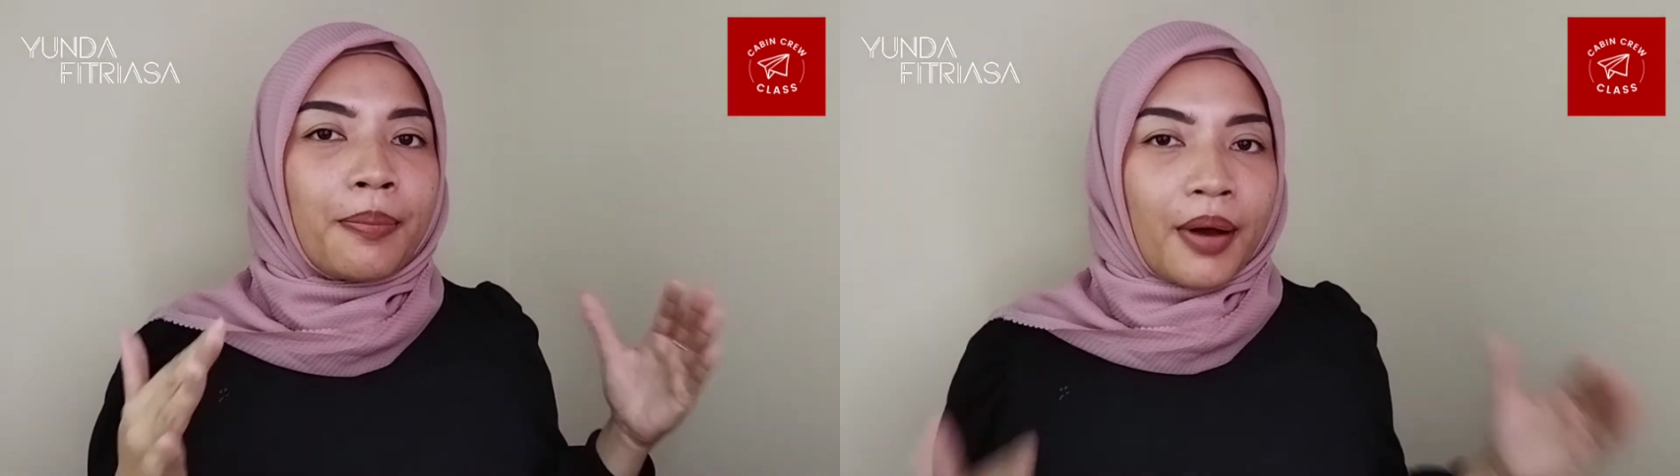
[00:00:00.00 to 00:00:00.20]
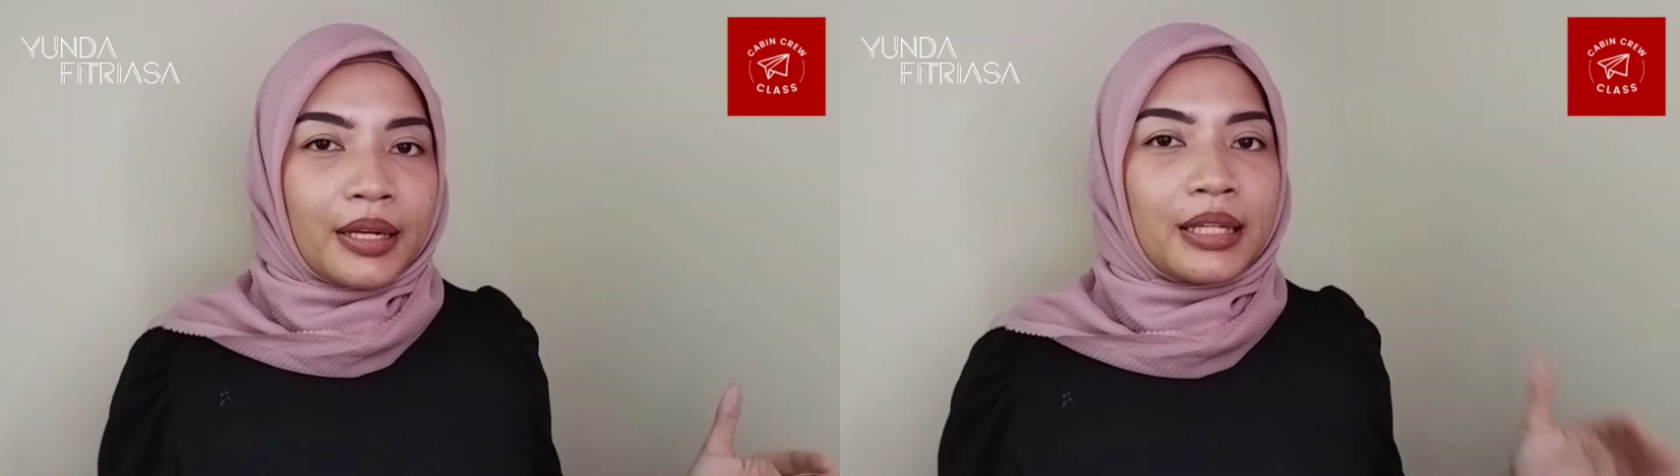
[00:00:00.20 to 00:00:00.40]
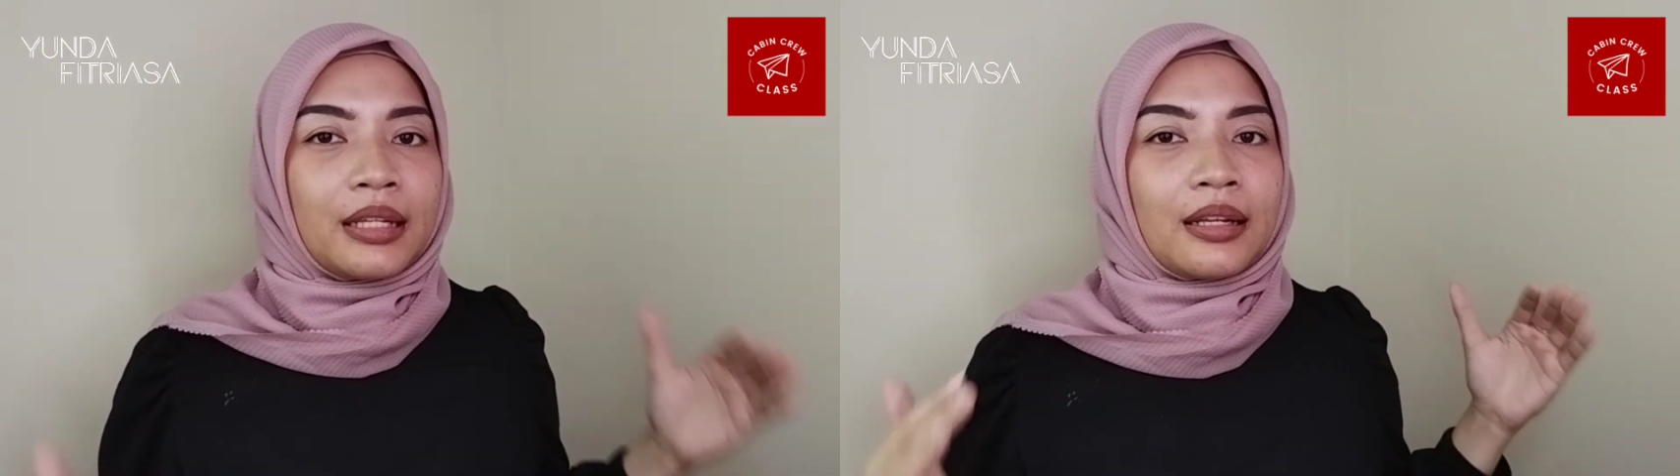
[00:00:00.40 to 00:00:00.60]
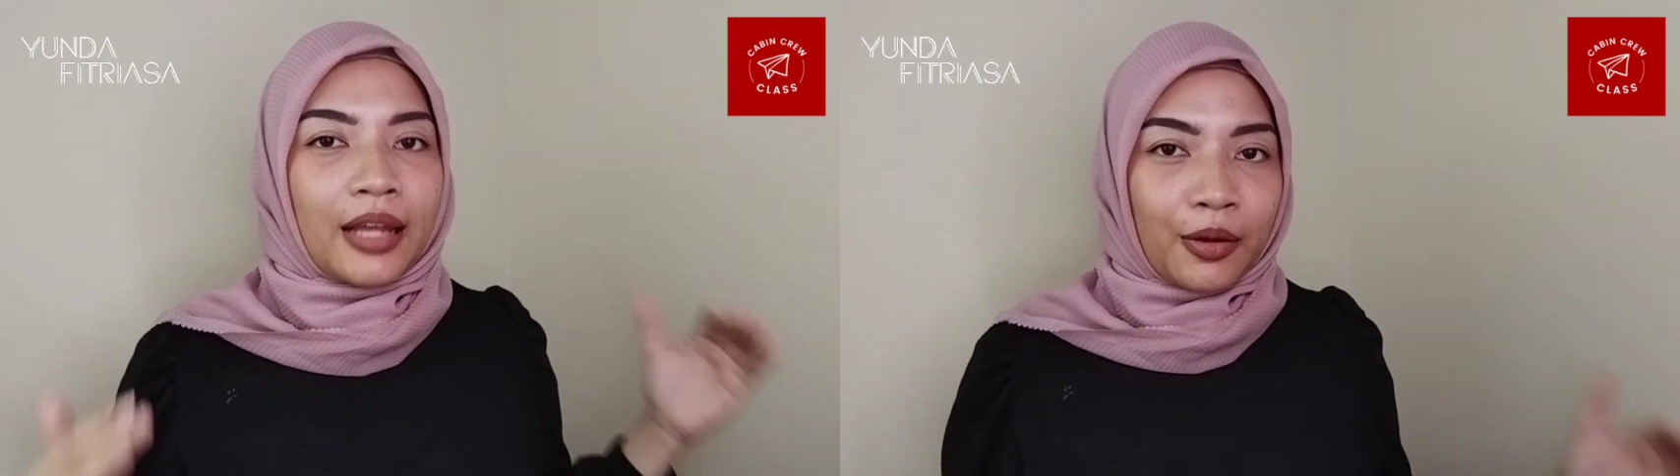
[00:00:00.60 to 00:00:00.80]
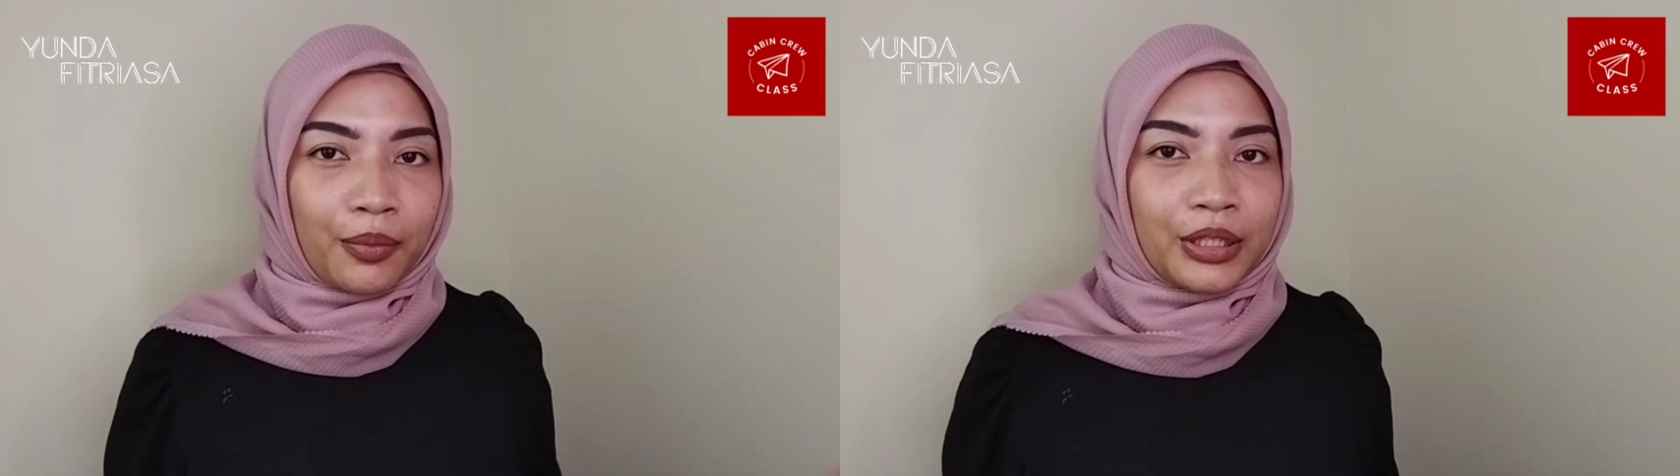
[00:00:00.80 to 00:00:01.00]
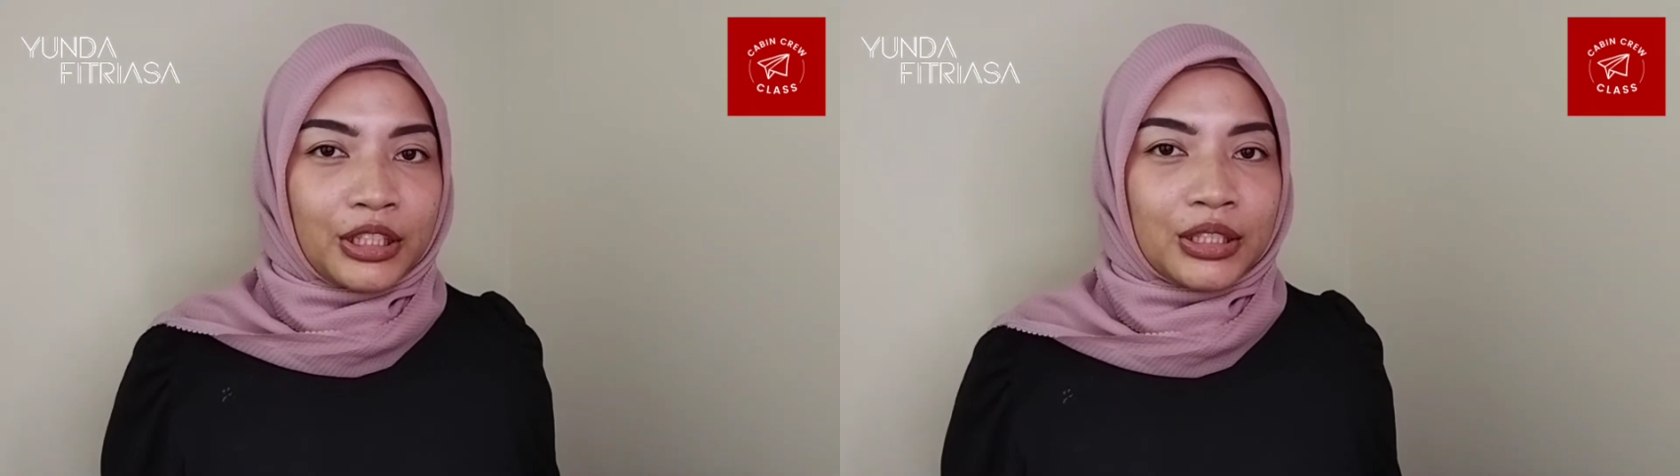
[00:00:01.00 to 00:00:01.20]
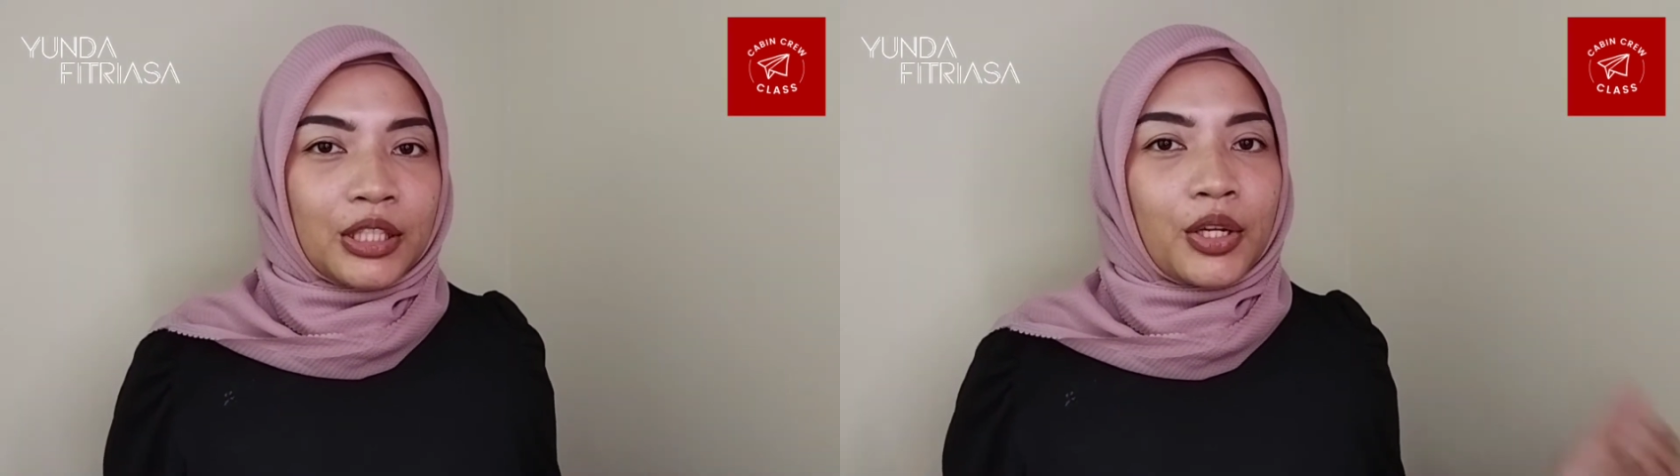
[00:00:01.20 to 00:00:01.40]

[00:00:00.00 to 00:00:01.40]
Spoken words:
body language